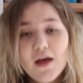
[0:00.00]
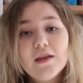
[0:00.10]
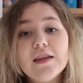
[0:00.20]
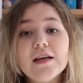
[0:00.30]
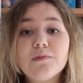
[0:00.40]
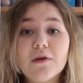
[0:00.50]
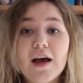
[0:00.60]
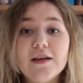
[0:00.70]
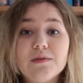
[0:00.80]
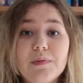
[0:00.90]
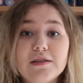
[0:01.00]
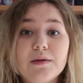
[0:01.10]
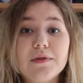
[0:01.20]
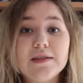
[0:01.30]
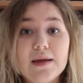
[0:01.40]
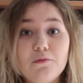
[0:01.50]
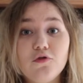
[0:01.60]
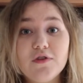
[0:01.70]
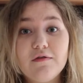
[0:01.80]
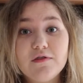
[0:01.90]
The next book I actually picked up in the same
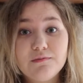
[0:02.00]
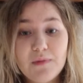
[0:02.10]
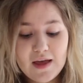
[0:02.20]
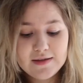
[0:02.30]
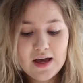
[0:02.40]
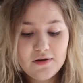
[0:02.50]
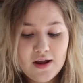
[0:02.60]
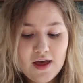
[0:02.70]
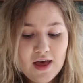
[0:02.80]
order as Beartown,